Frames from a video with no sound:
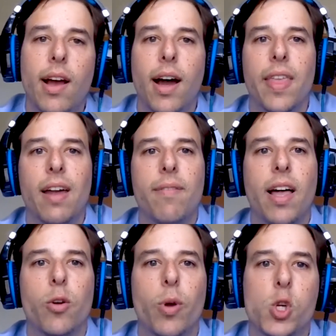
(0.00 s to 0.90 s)
That
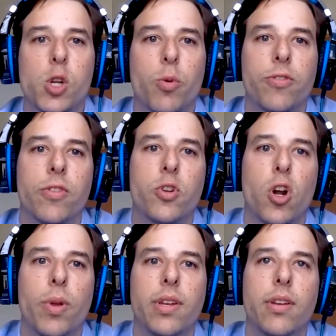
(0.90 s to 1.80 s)
valuation was
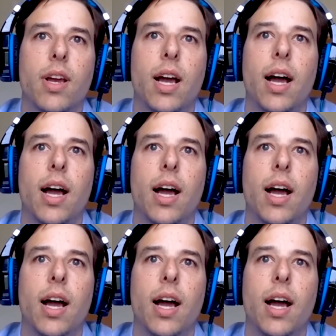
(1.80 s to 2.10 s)
determined